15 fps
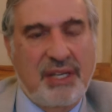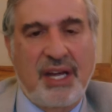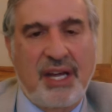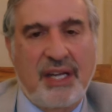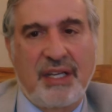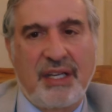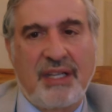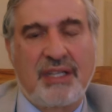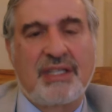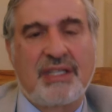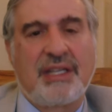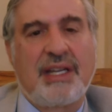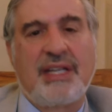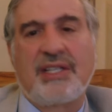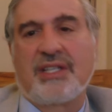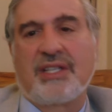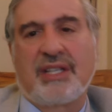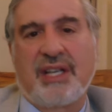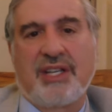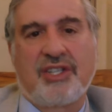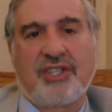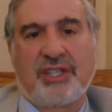is a lot, and there's
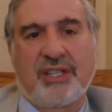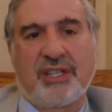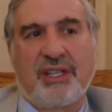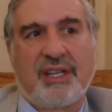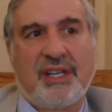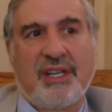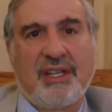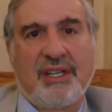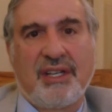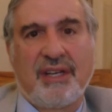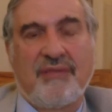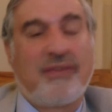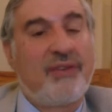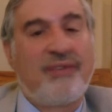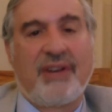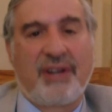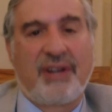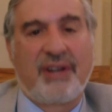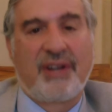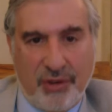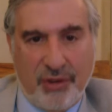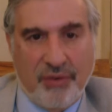legislation for
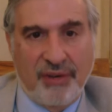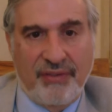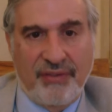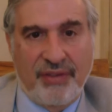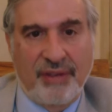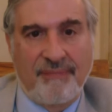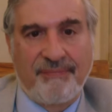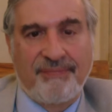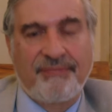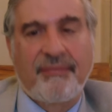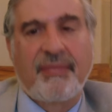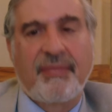very few of them.